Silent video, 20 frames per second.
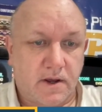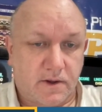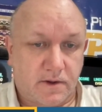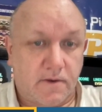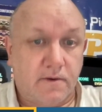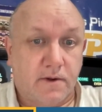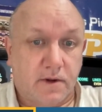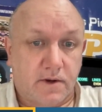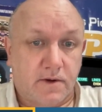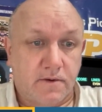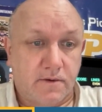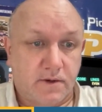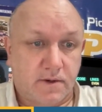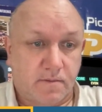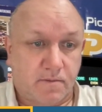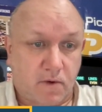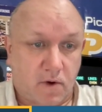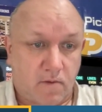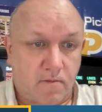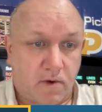You can use the
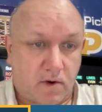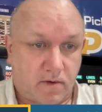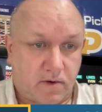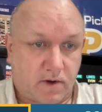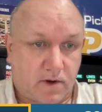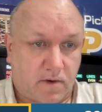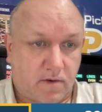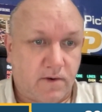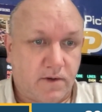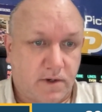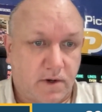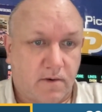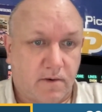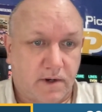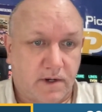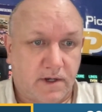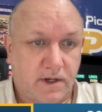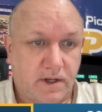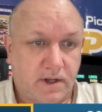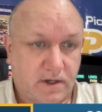promo code
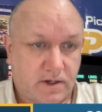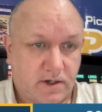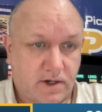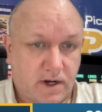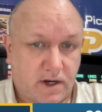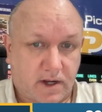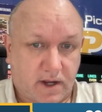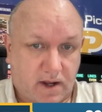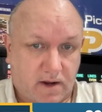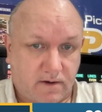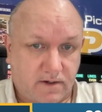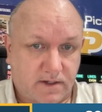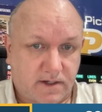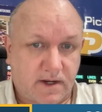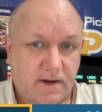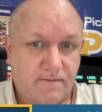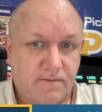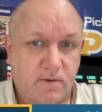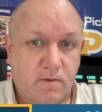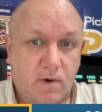TONYT at checkout to
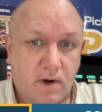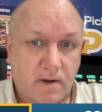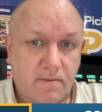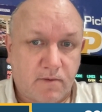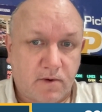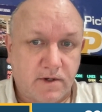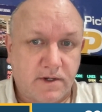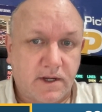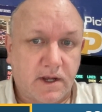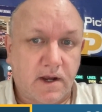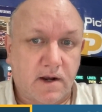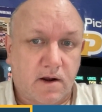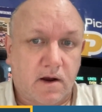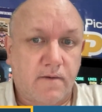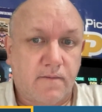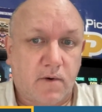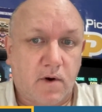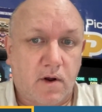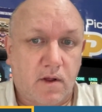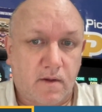save 20%
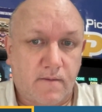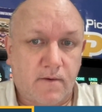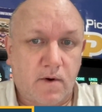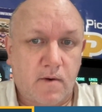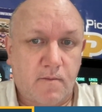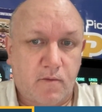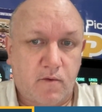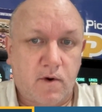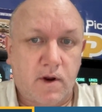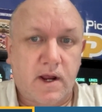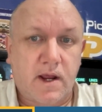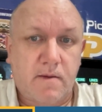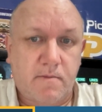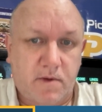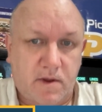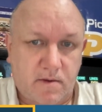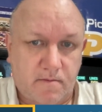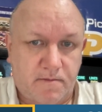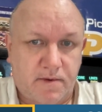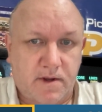off all of our
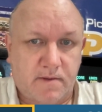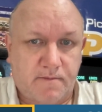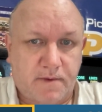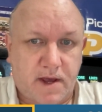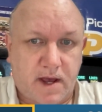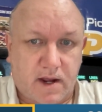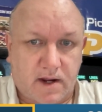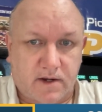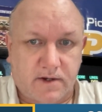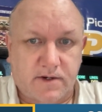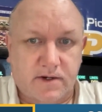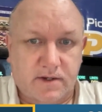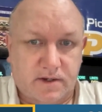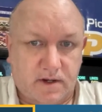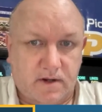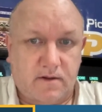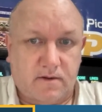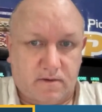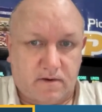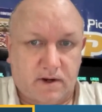premium pick packages,
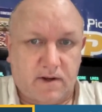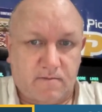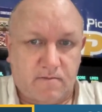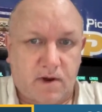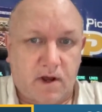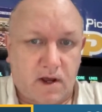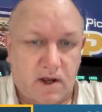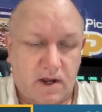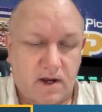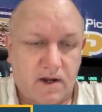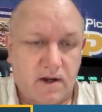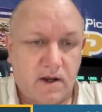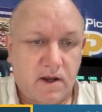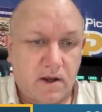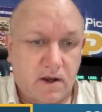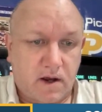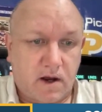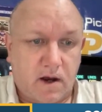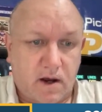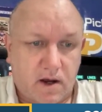including mine
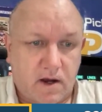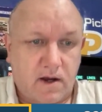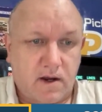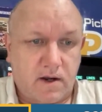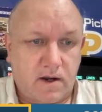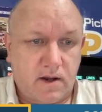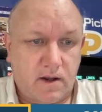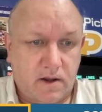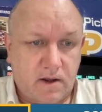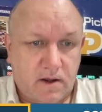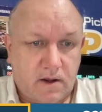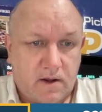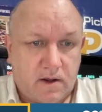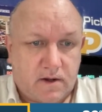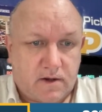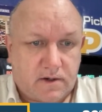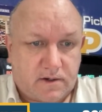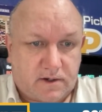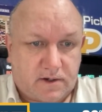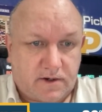on
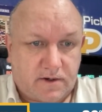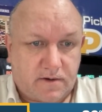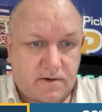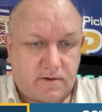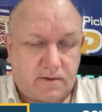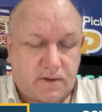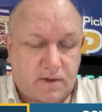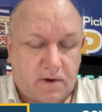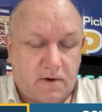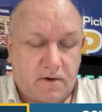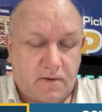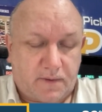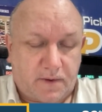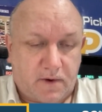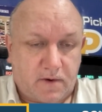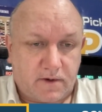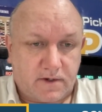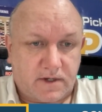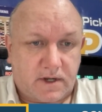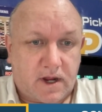
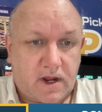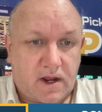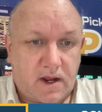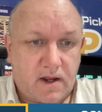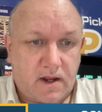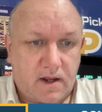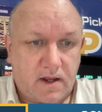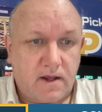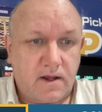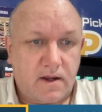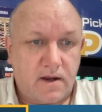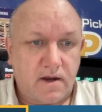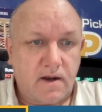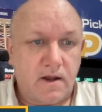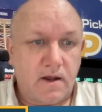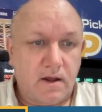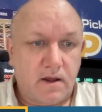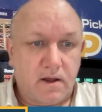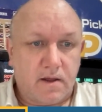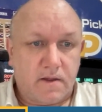Thursday
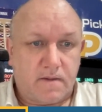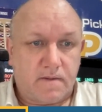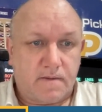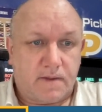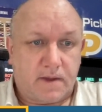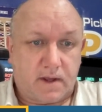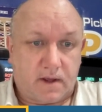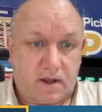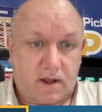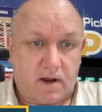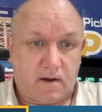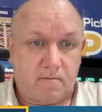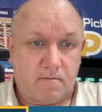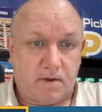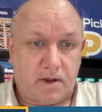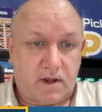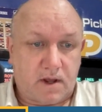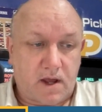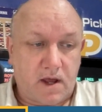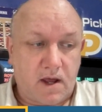in the
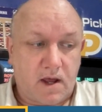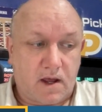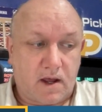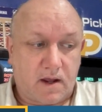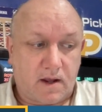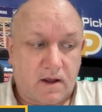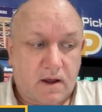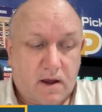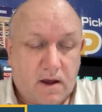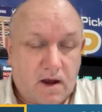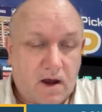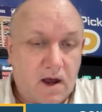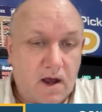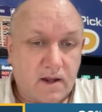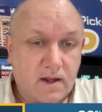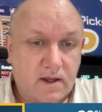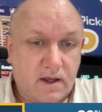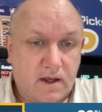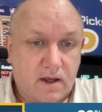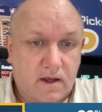NBA,
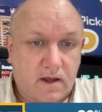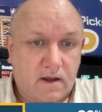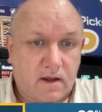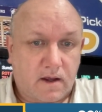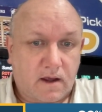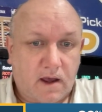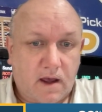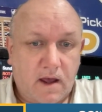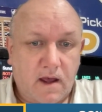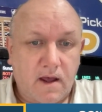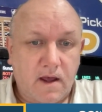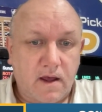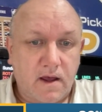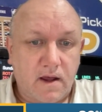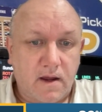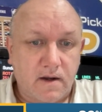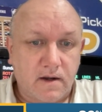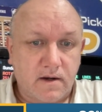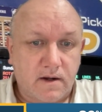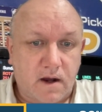hockey,
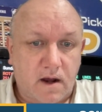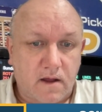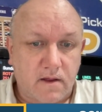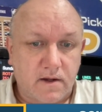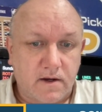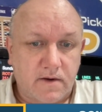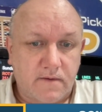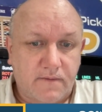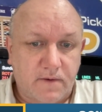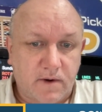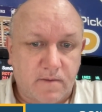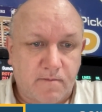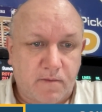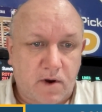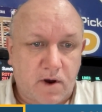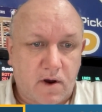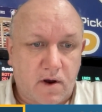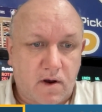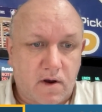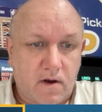and college
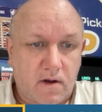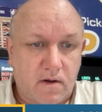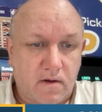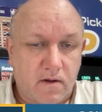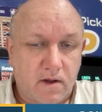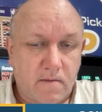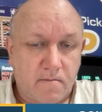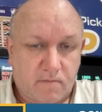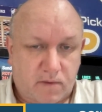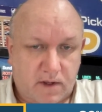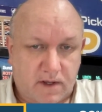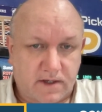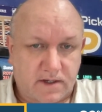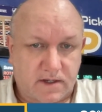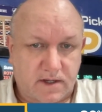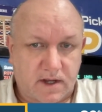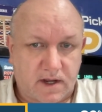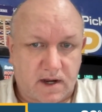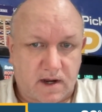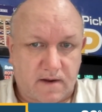football, plus
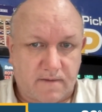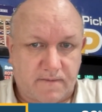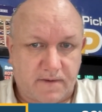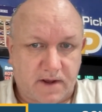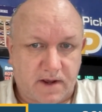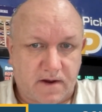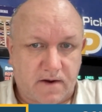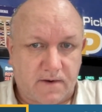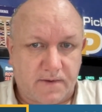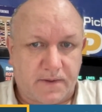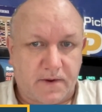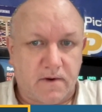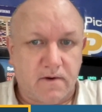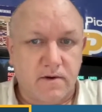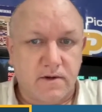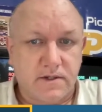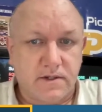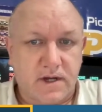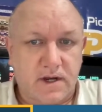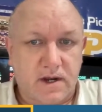the NFL,
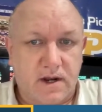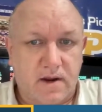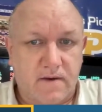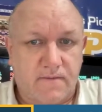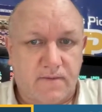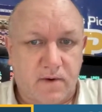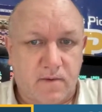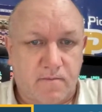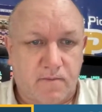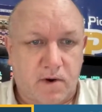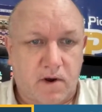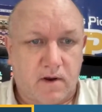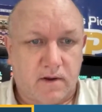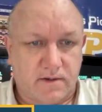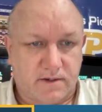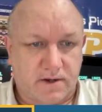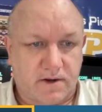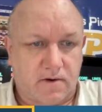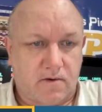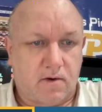Thursday night football.
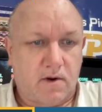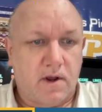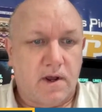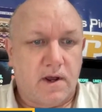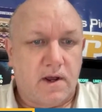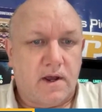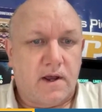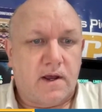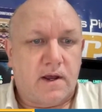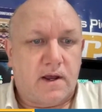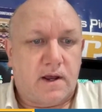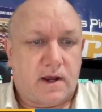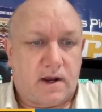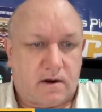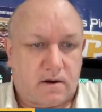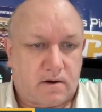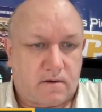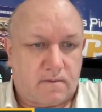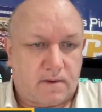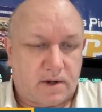So head
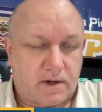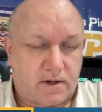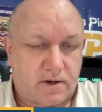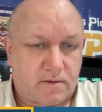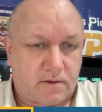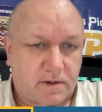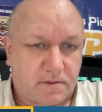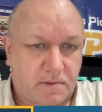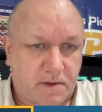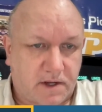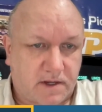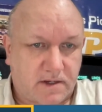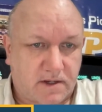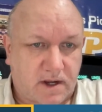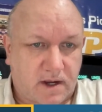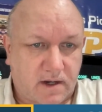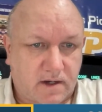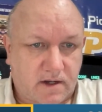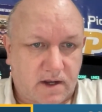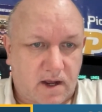on over to
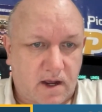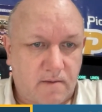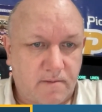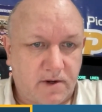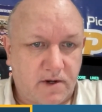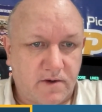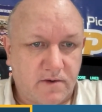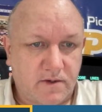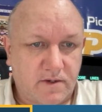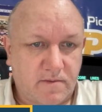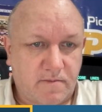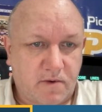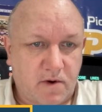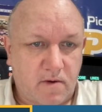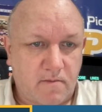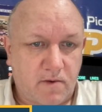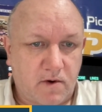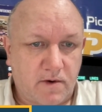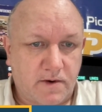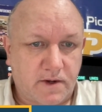Tony'sPicks.com and use the
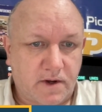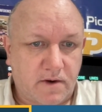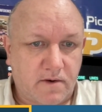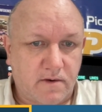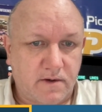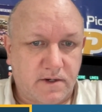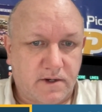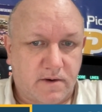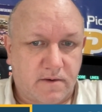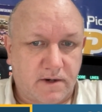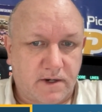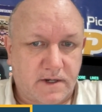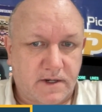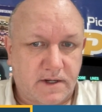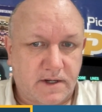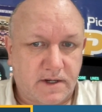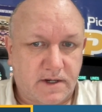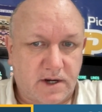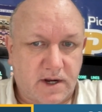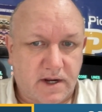promo code
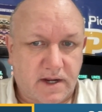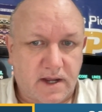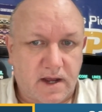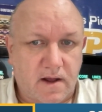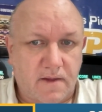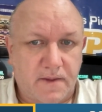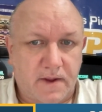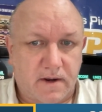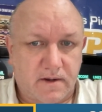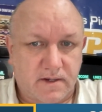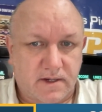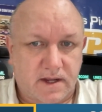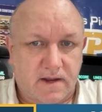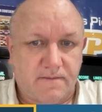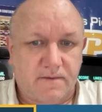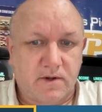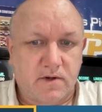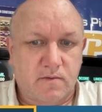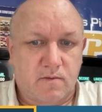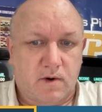TONYT at checkout. That'll save
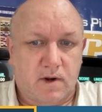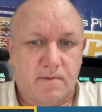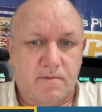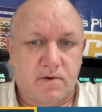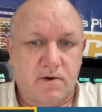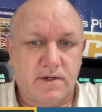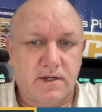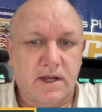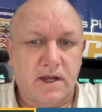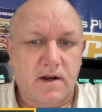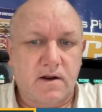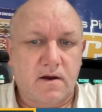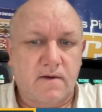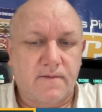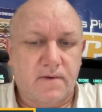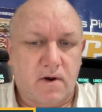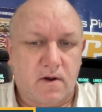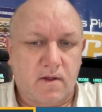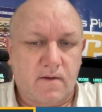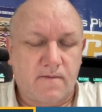you 20% off
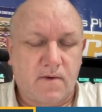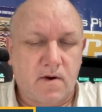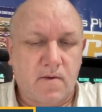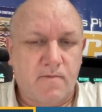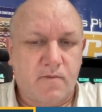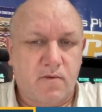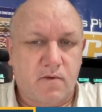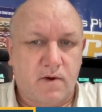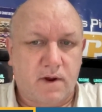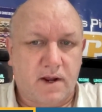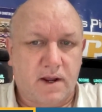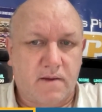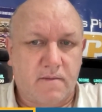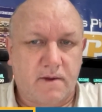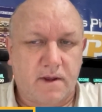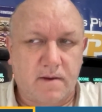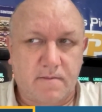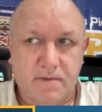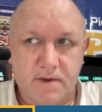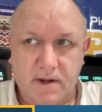all of our
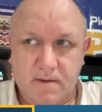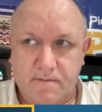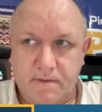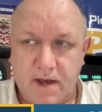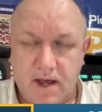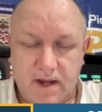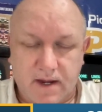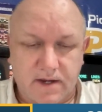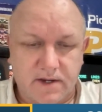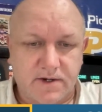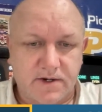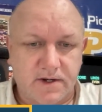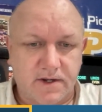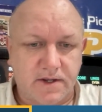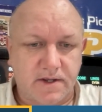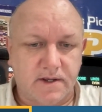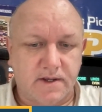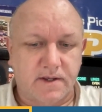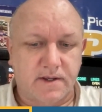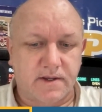premium pick
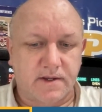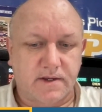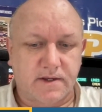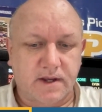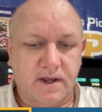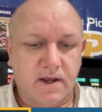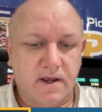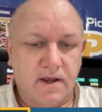packages.